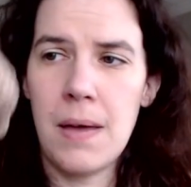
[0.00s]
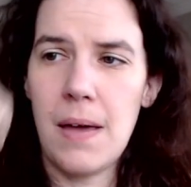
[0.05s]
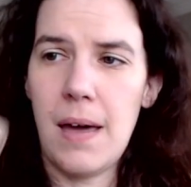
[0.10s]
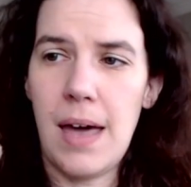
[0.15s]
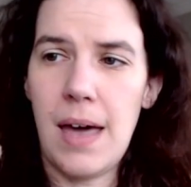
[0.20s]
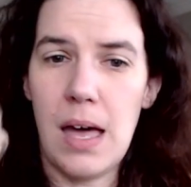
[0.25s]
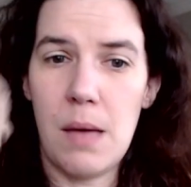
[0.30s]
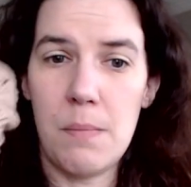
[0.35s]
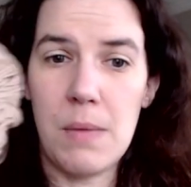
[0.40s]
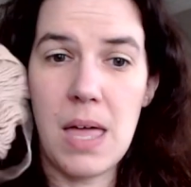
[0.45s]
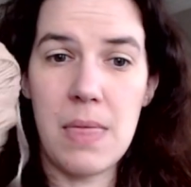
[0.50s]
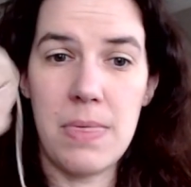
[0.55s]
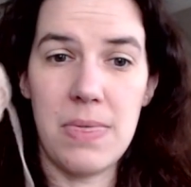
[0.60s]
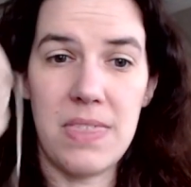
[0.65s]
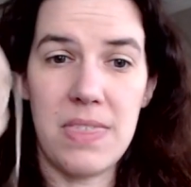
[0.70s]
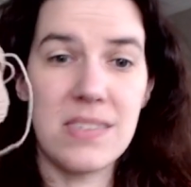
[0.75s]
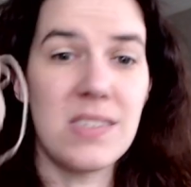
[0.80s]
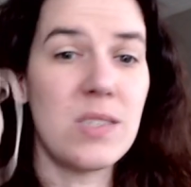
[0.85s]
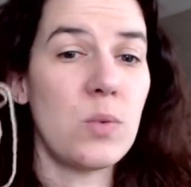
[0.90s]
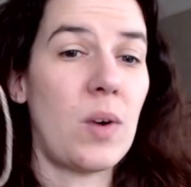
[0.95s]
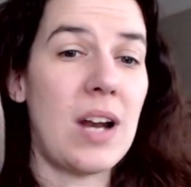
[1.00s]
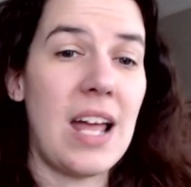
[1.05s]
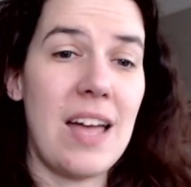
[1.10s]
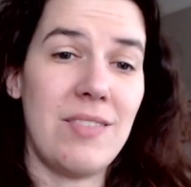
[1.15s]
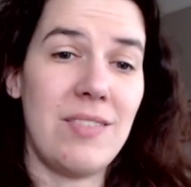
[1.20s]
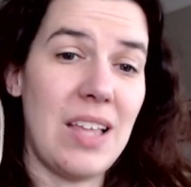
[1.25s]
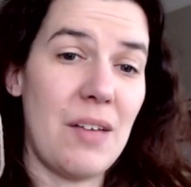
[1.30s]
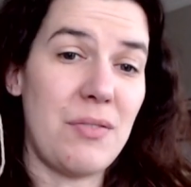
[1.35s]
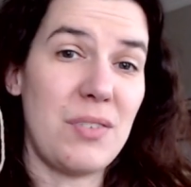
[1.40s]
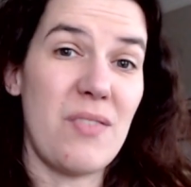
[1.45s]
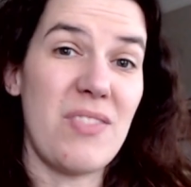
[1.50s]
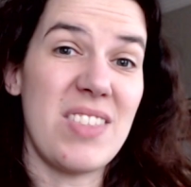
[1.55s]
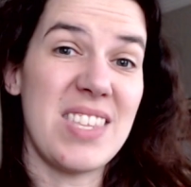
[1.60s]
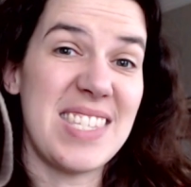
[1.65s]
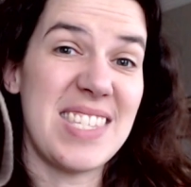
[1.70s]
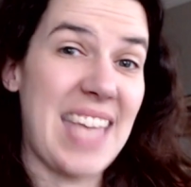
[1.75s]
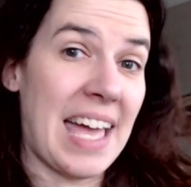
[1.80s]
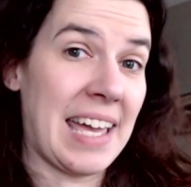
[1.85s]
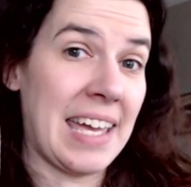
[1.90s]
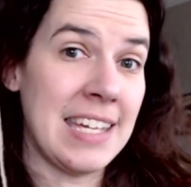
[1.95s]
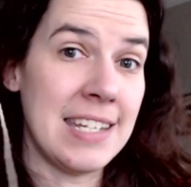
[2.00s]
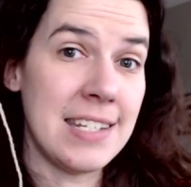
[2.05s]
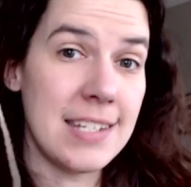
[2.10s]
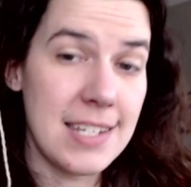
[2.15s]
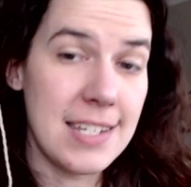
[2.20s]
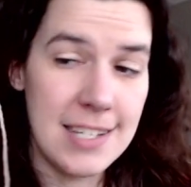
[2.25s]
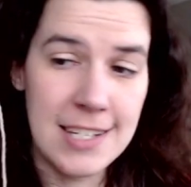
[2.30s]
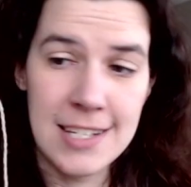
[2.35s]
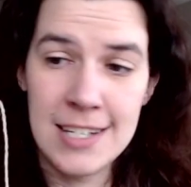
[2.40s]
And this is what I have left of the second.